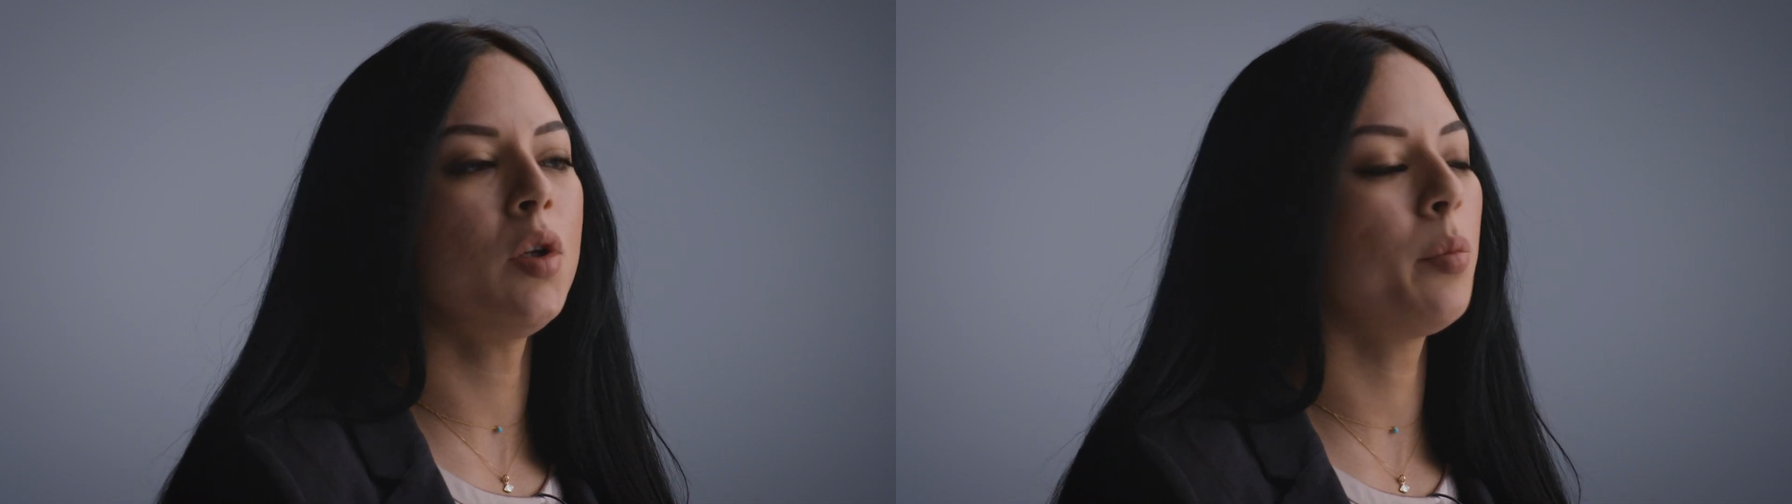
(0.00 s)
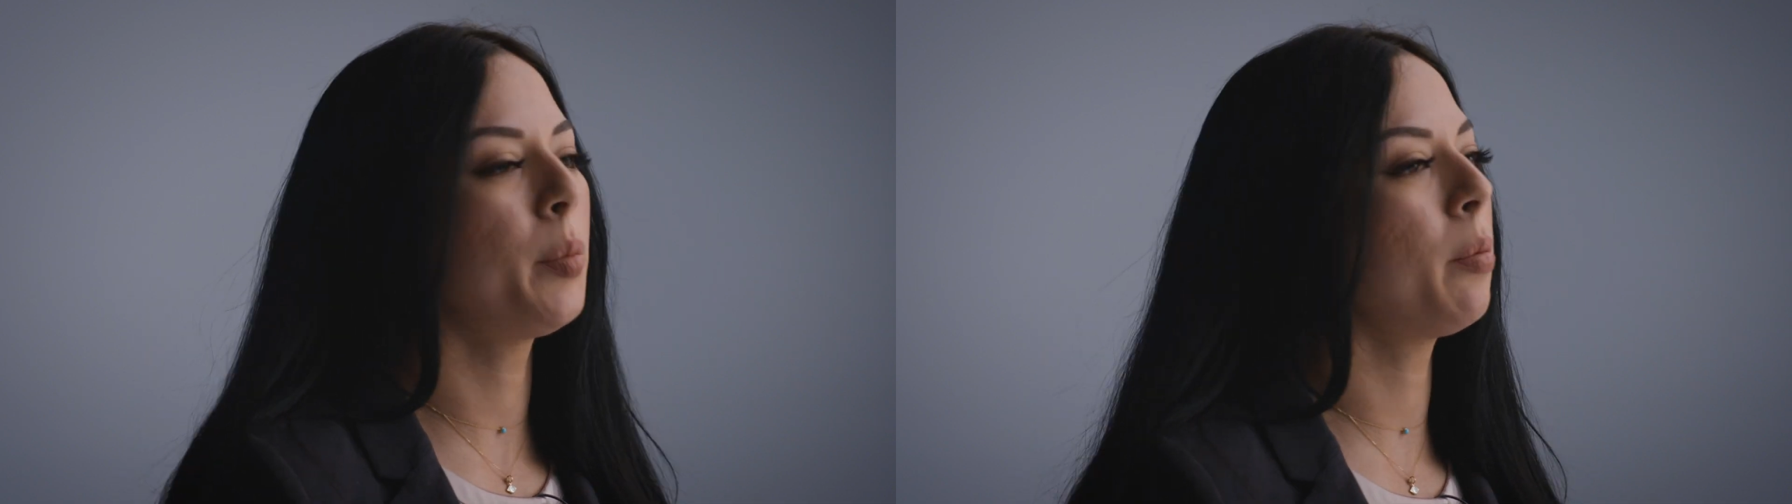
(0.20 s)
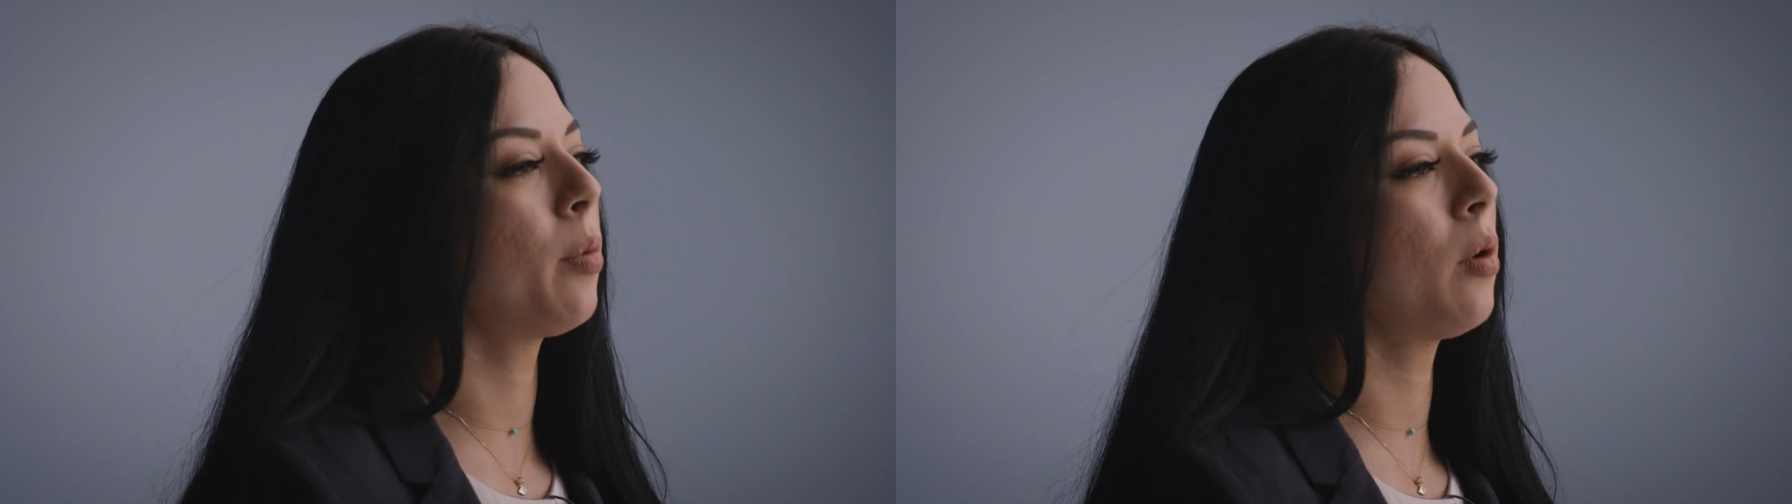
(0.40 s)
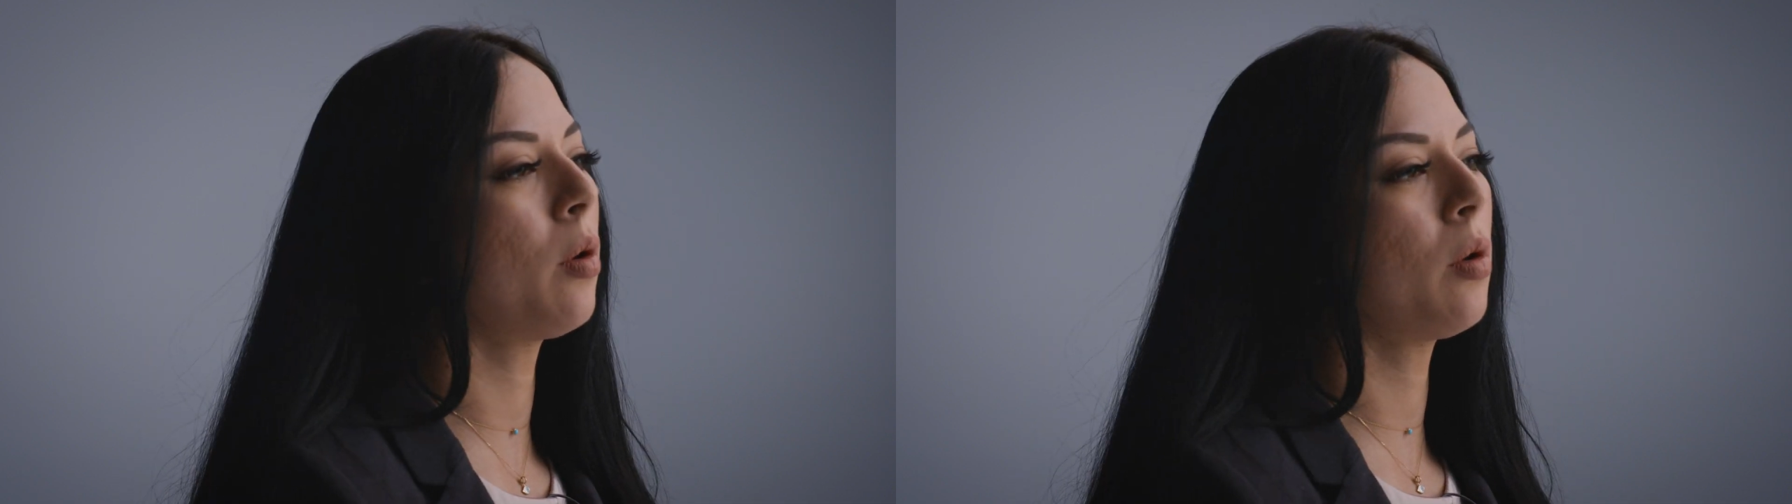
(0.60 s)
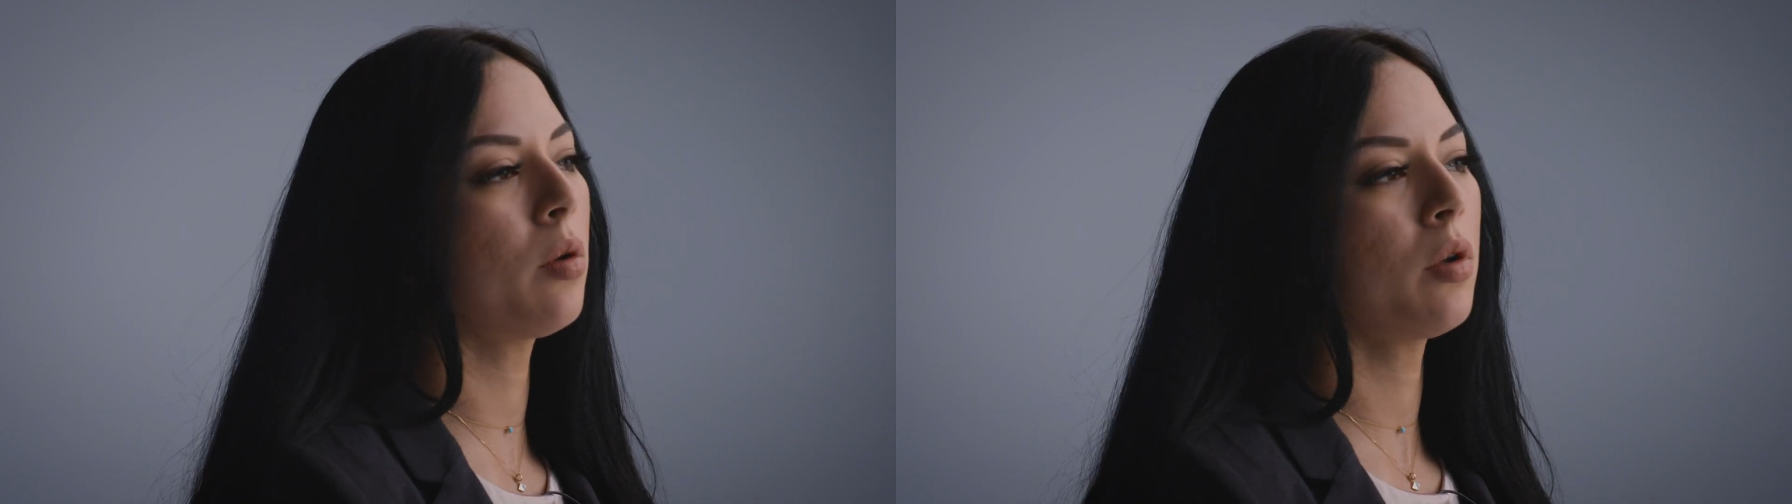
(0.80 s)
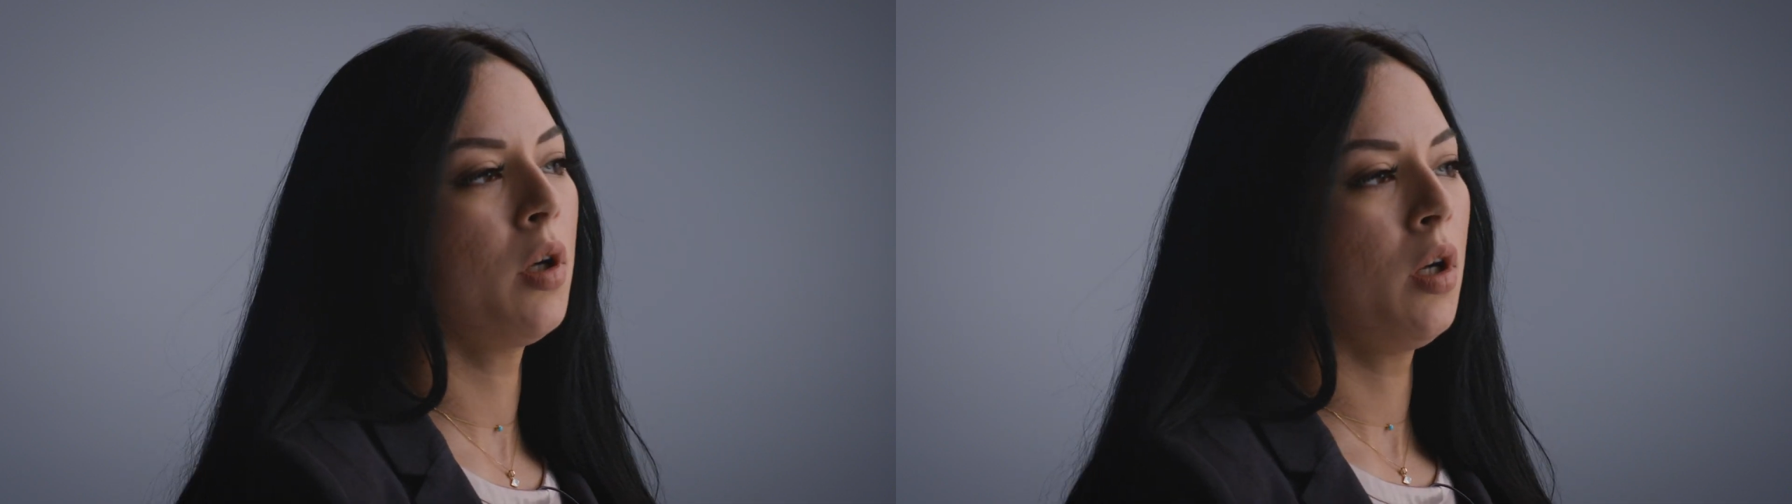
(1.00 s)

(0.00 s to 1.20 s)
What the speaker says: new people.